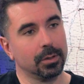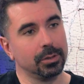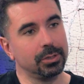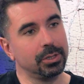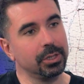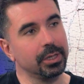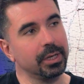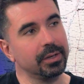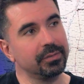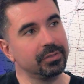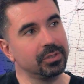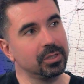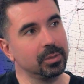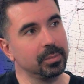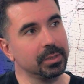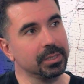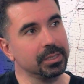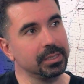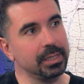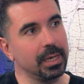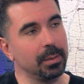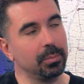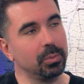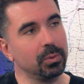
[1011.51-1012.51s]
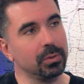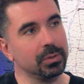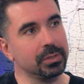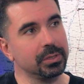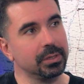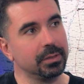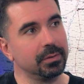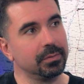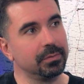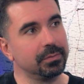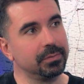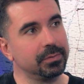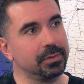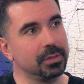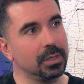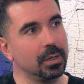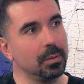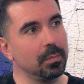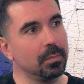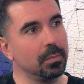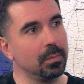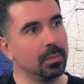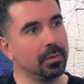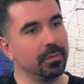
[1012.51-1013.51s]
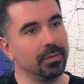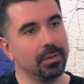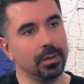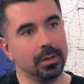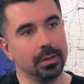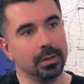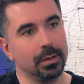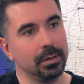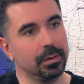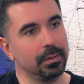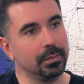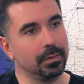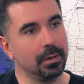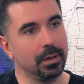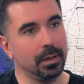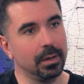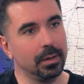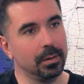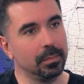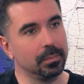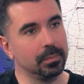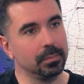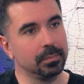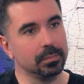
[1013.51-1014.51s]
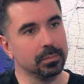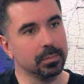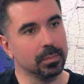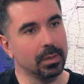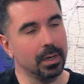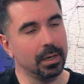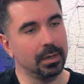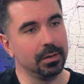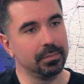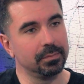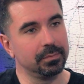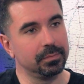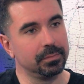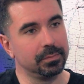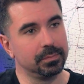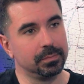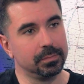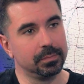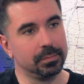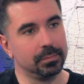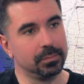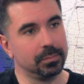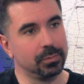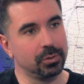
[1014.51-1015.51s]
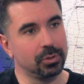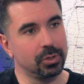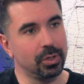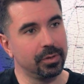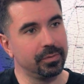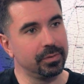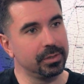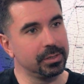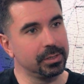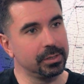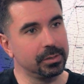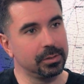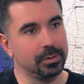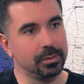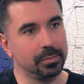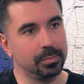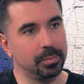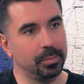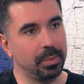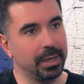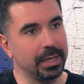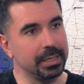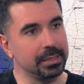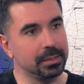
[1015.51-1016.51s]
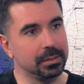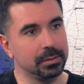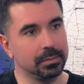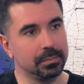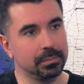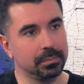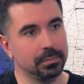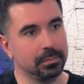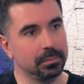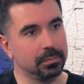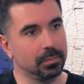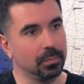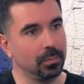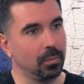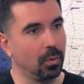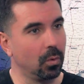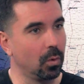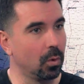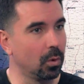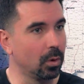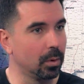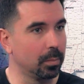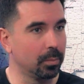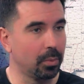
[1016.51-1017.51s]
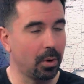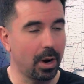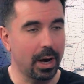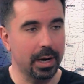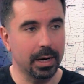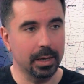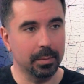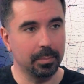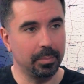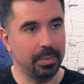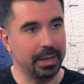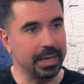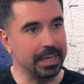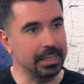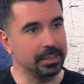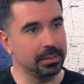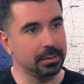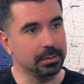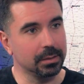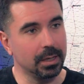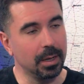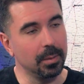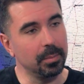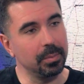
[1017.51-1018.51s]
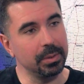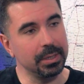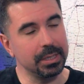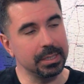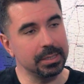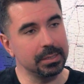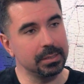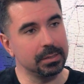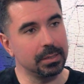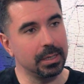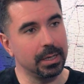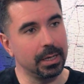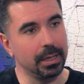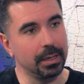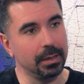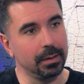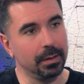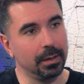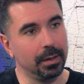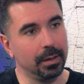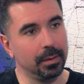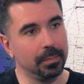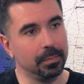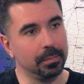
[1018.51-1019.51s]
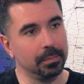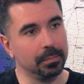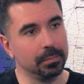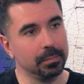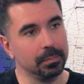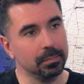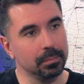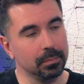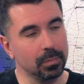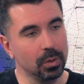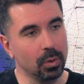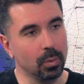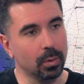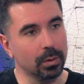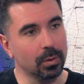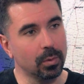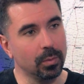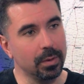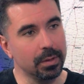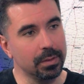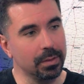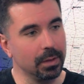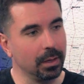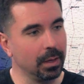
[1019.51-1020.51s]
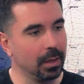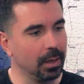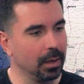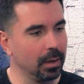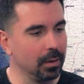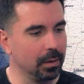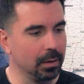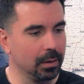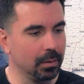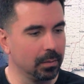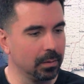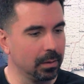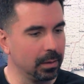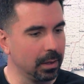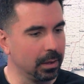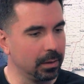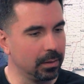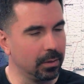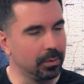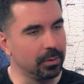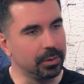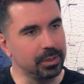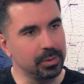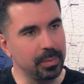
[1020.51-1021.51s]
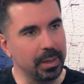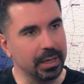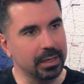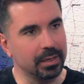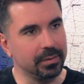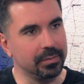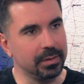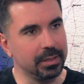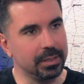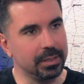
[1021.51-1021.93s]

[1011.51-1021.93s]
Could you give some examples of some of the kind of service-based or product-based companies that you work with in their respective